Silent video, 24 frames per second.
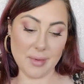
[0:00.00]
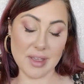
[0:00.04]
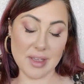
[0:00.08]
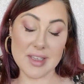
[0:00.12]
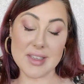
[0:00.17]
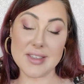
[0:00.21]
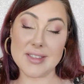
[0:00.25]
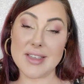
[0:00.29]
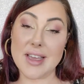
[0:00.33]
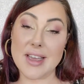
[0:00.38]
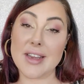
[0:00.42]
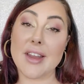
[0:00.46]

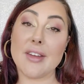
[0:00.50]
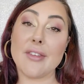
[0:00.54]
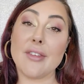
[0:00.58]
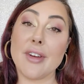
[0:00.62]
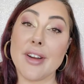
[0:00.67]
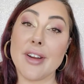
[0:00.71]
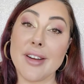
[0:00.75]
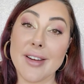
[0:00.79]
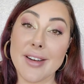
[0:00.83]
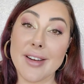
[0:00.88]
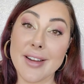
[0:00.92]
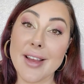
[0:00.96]
Because I'm
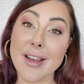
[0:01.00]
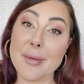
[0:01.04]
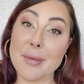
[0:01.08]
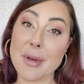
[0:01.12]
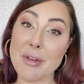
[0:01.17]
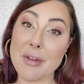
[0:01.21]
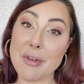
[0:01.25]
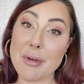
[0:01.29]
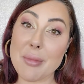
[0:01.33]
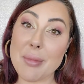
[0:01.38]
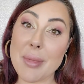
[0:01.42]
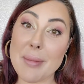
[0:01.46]
never
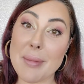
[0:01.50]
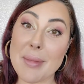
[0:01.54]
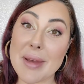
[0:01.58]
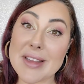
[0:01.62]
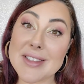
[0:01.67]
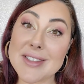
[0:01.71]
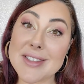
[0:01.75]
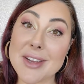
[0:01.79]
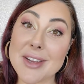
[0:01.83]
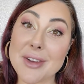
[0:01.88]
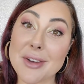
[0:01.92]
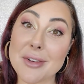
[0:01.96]
by
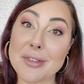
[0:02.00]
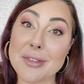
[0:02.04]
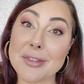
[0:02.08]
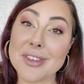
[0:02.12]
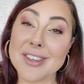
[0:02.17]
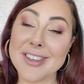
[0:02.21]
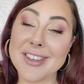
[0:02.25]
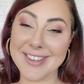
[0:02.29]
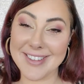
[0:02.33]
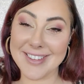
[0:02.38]
myself.